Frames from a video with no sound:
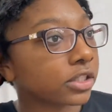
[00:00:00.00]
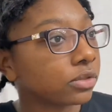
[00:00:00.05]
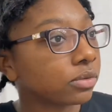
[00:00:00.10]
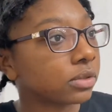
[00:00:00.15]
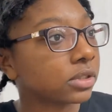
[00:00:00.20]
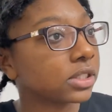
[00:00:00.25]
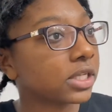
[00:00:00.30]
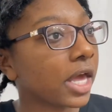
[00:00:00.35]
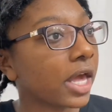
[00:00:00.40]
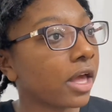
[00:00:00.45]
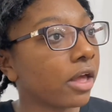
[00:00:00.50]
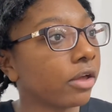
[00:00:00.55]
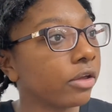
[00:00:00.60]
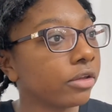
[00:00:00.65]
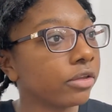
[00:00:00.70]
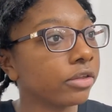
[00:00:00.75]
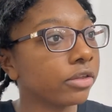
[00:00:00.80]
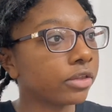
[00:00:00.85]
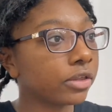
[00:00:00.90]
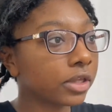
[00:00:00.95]
to its health.
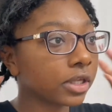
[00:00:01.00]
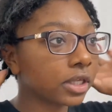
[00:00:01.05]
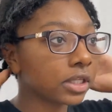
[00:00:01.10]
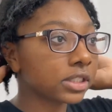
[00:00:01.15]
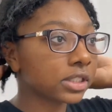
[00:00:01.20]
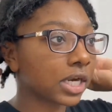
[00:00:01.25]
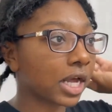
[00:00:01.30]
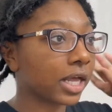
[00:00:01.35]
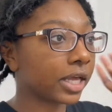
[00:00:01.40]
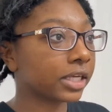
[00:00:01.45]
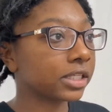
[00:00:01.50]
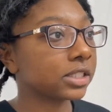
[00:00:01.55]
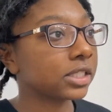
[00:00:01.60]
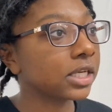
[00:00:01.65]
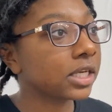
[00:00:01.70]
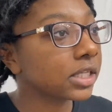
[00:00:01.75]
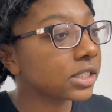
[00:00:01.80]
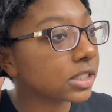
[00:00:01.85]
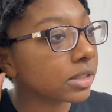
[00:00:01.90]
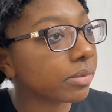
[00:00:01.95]
It's not like
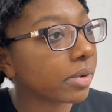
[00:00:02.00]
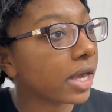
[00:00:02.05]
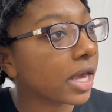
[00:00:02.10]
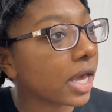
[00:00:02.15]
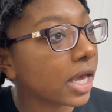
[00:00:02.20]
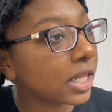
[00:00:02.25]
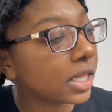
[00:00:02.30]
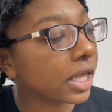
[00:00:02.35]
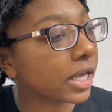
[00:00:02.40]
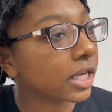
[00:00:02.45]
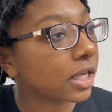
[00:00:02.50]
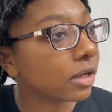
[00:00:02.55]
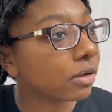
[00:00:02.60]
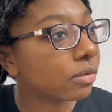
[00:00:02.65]
sticking to my head like it